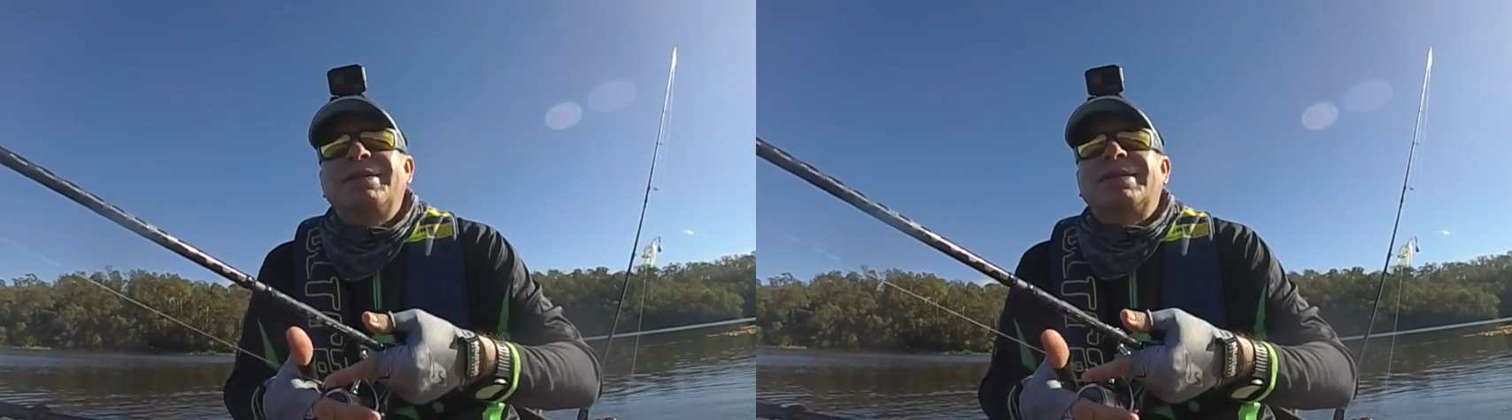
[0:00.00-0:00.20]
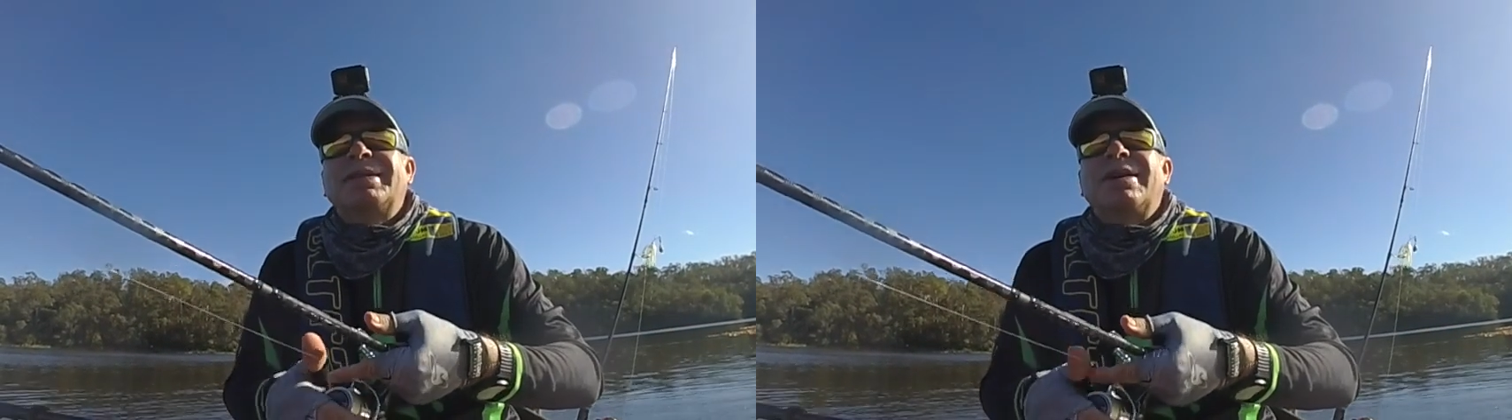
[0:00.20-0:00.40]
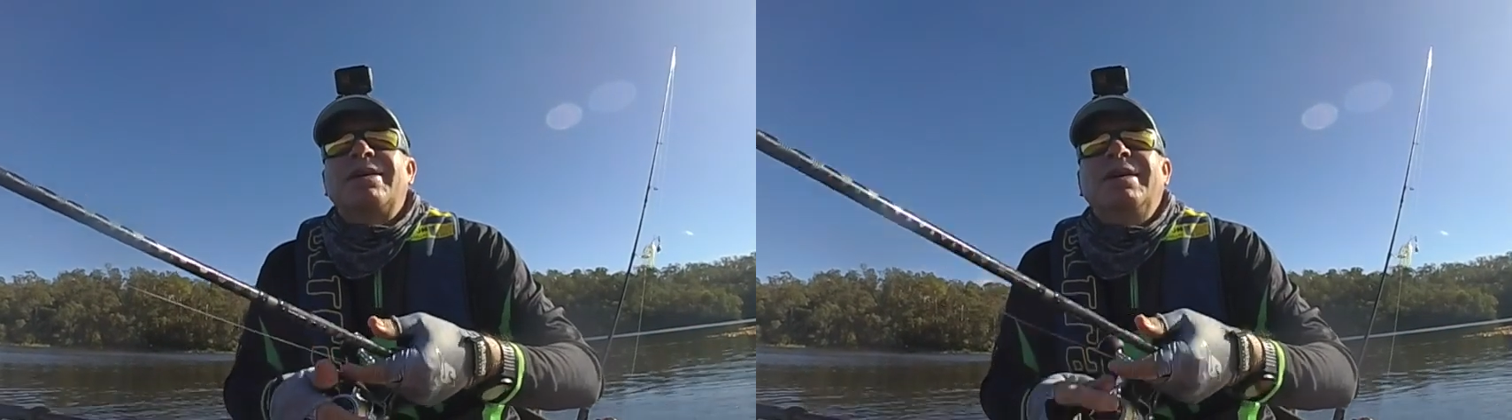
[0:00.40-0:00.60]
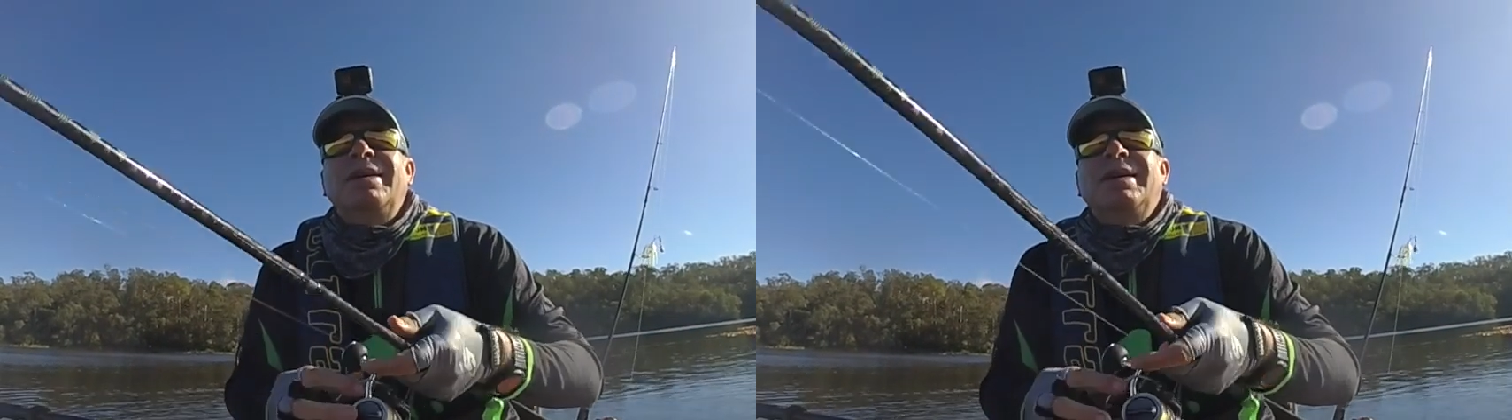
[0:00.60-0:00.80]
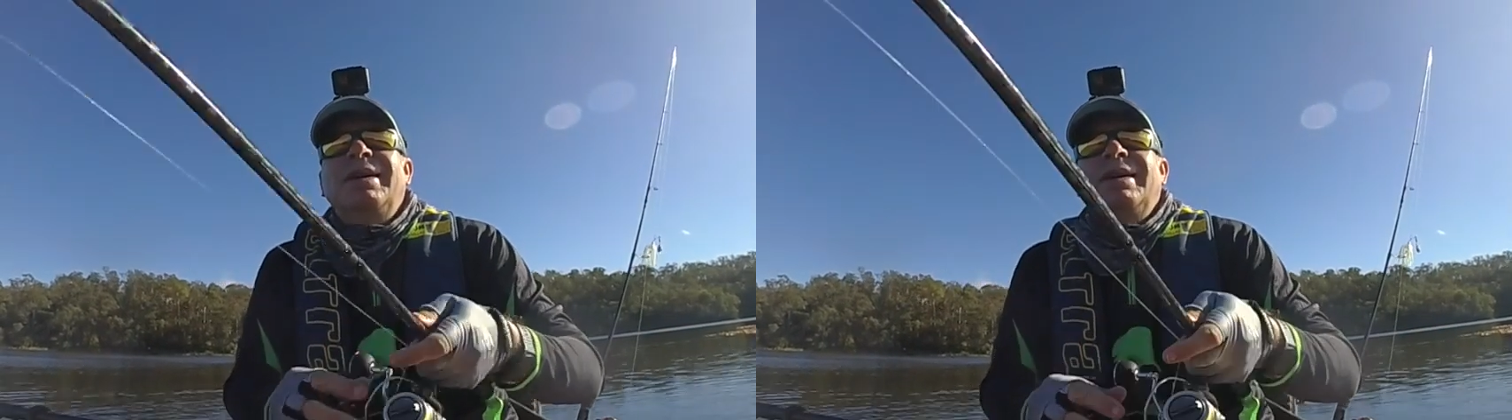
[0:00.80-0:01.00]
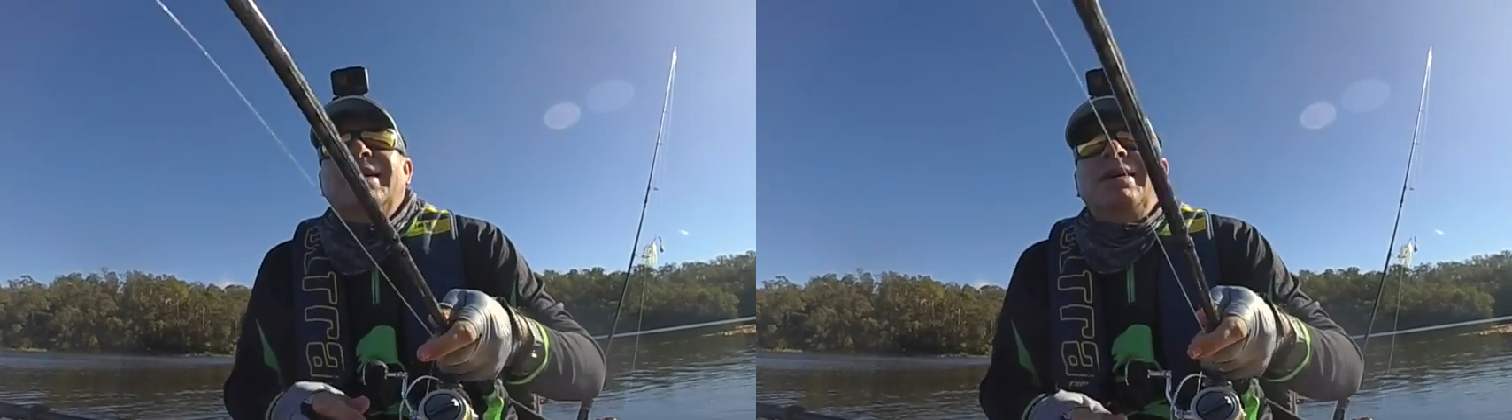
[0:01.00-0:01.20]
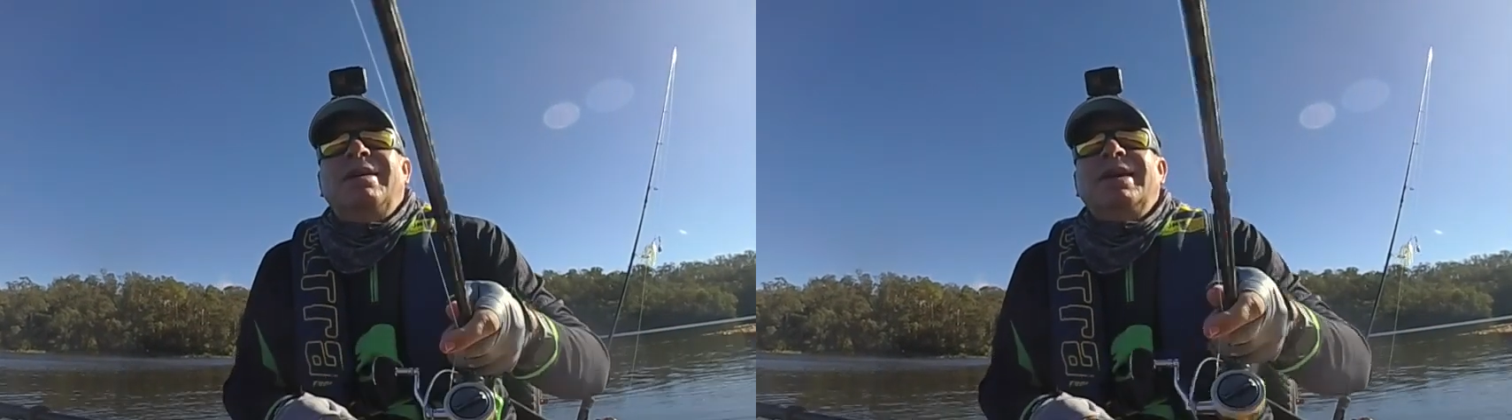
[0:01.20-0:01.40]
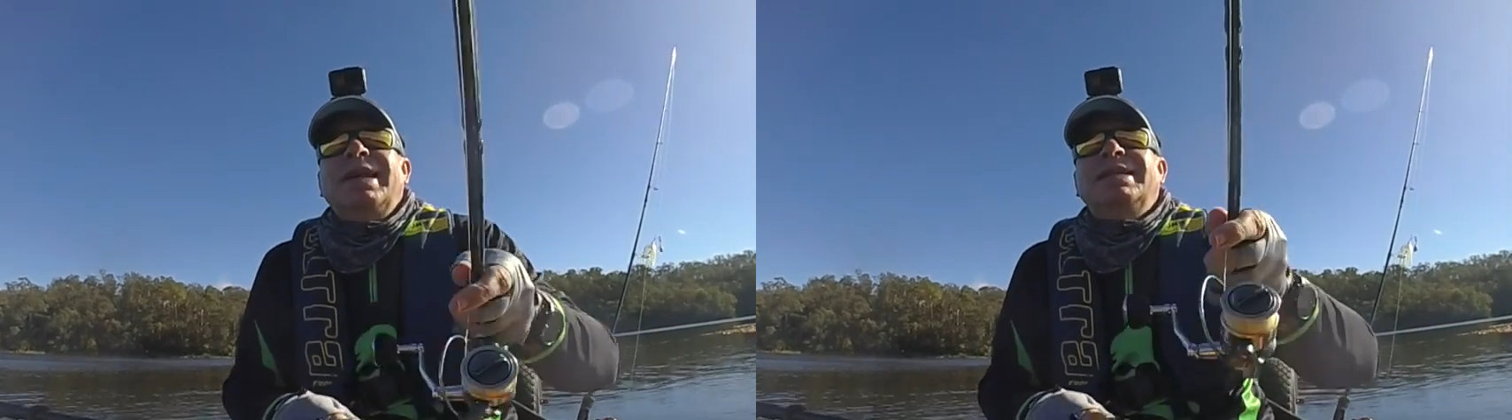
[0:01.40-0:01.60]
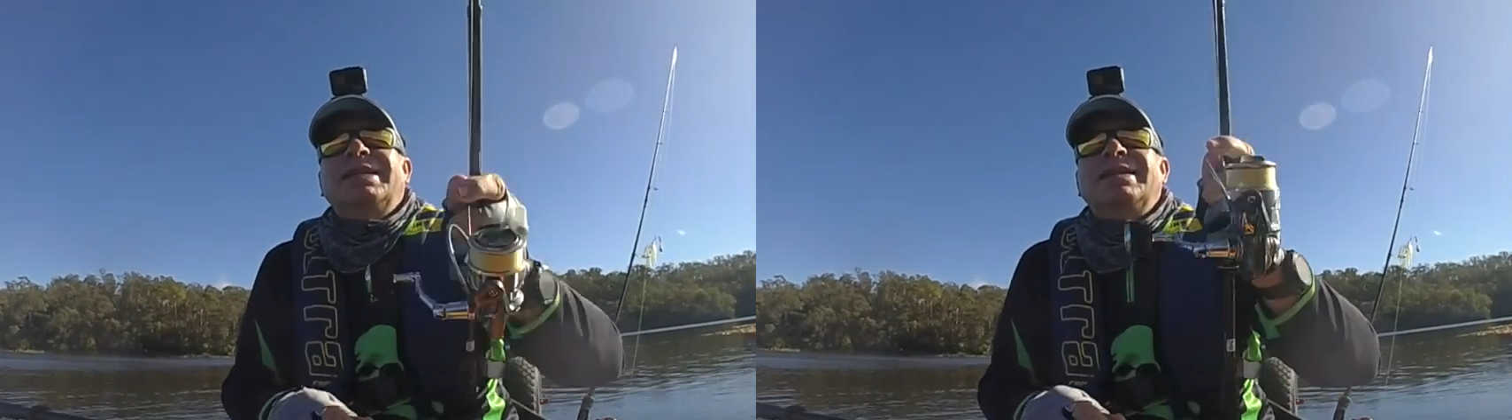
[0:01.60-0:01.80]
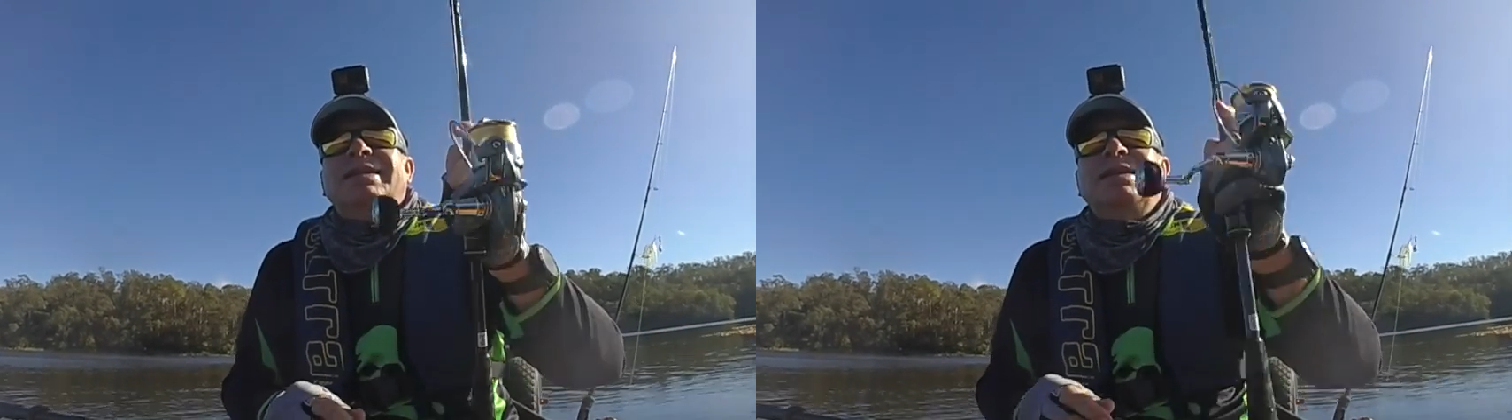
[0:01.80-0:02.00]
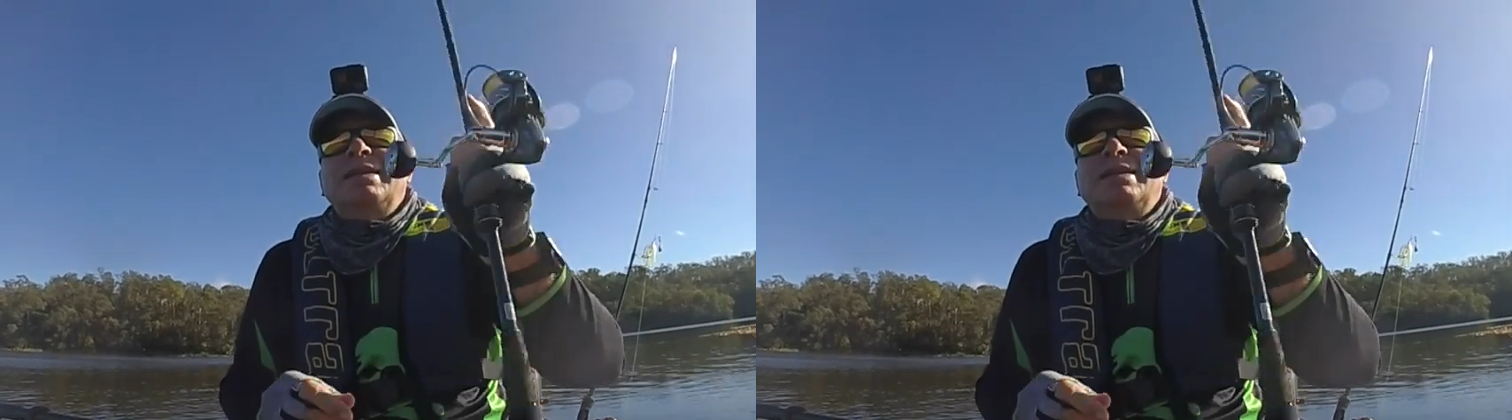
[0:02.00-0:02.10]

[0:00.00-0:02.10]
So I guess